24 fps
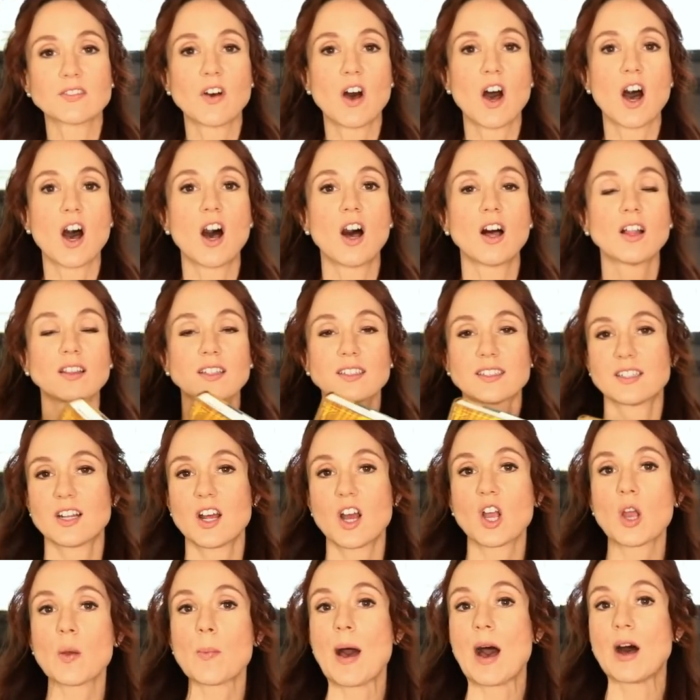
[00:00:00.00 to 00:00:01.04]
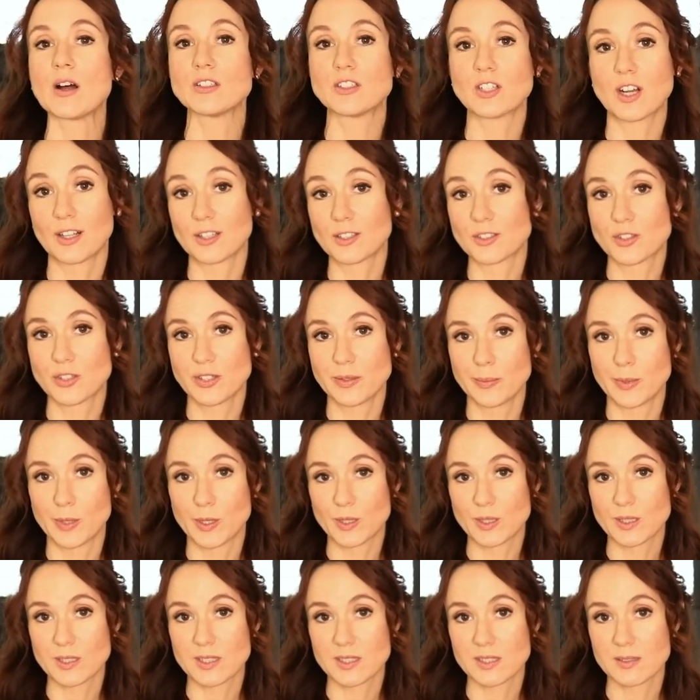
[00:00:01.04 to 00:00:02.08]
of all, let's talk about Dollar Tree
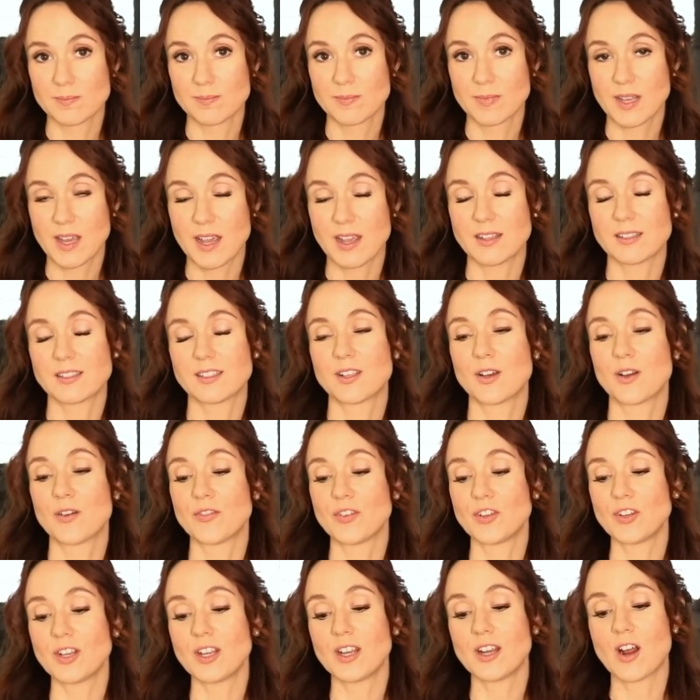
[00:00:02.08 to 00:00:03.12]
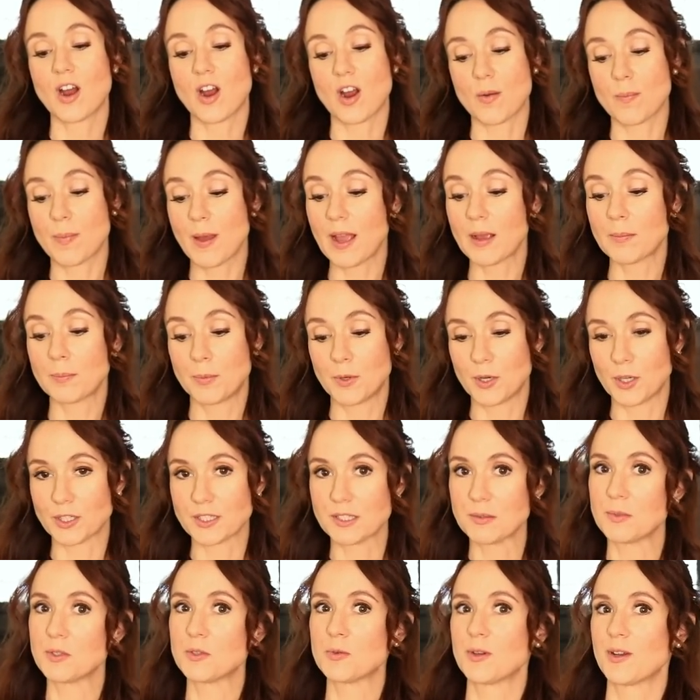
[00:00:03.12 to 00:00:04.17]
books. Okay, so if you need hardback
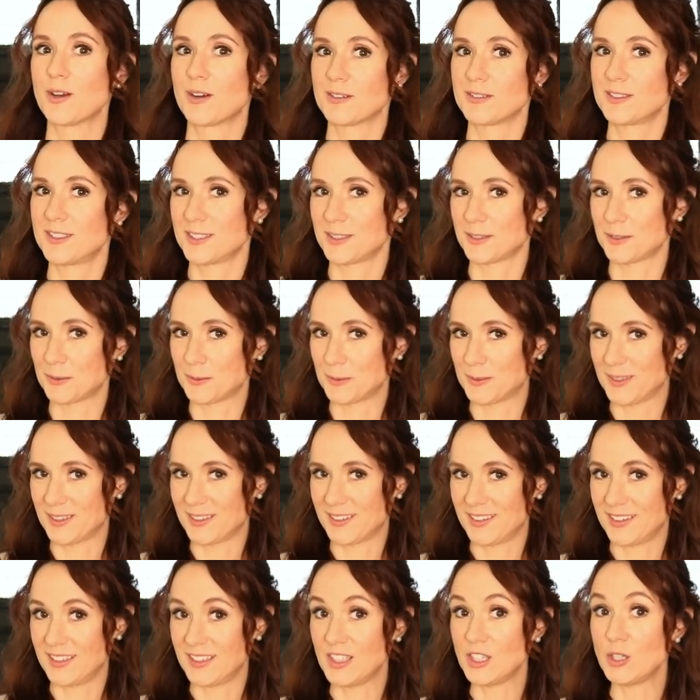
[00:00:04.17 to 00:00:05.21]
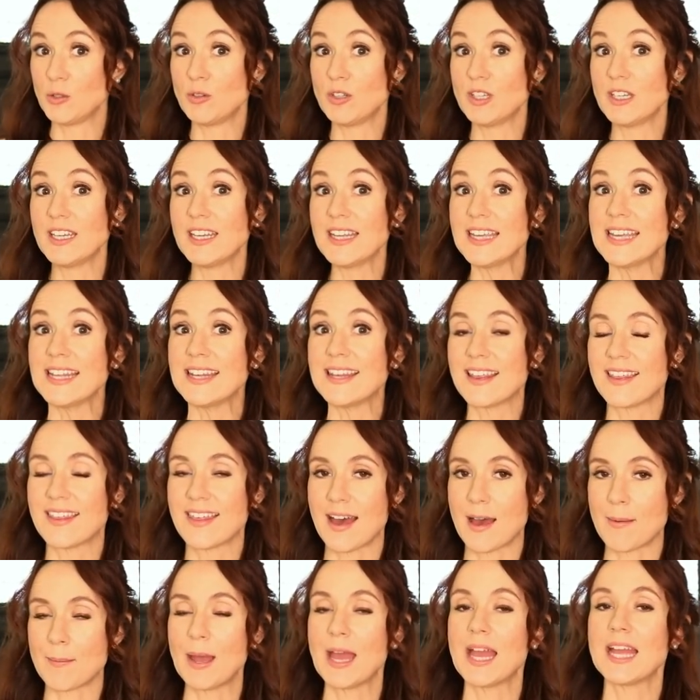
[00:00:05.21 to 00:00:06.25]
books, which we all do, you need
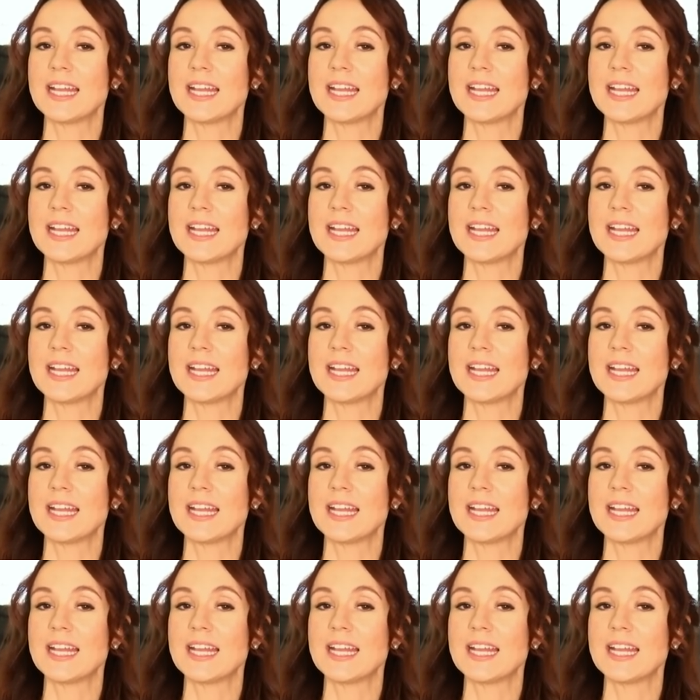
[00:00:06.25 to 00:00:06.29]
them.